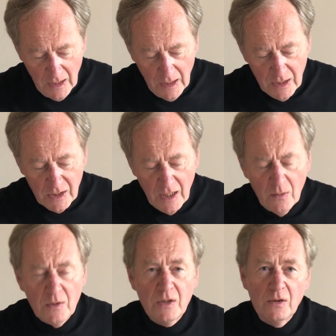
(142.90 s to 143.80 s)
He
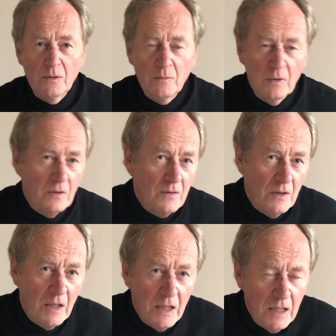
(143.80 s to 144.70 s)
tells them
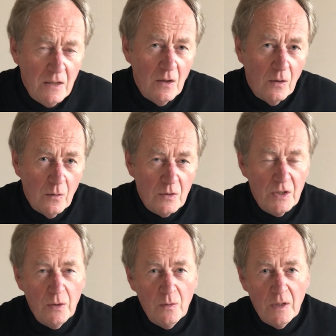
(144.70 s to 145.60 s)
that he
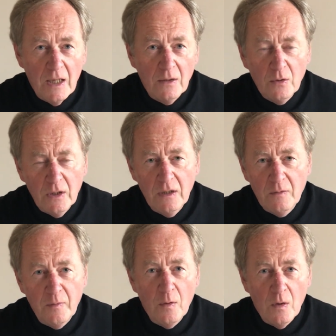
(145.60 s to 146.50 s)
knows who they're
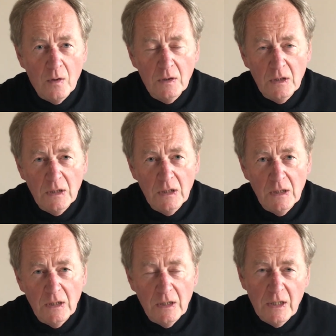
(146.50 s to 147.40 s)
looking for.
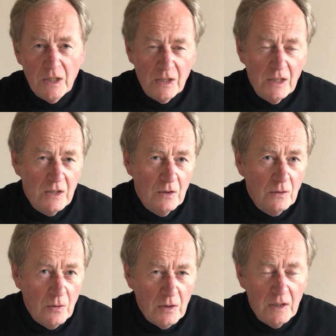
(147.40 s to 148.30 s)
And he says, "You're
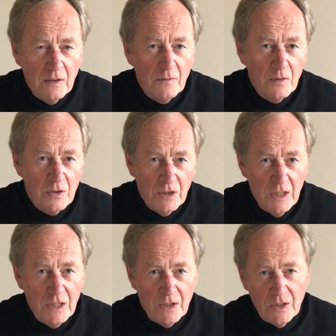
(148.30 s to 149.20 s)
looking for
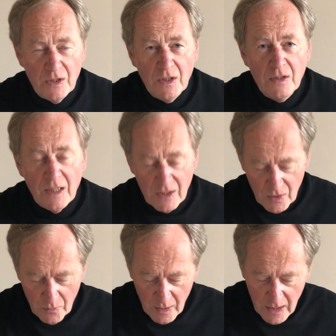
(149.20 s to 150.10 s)
Jesus the
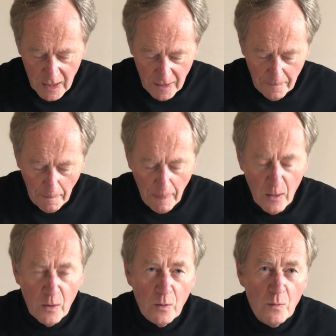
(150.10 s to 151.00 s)
Nazarene,
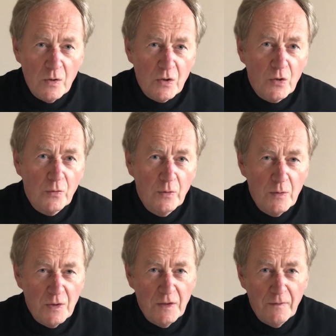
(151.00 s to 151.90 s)
who was
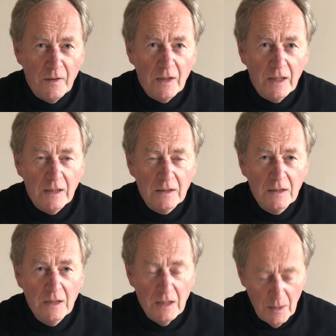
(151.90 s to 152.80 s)
crucified.
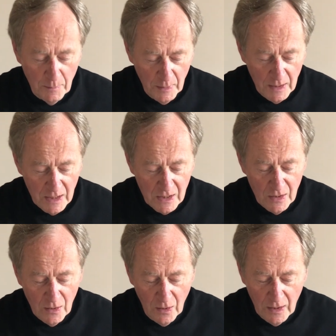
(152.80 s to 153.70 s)
But he's
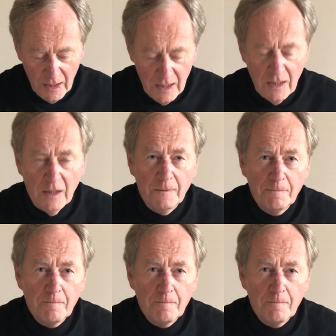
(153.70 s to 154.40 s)
not here.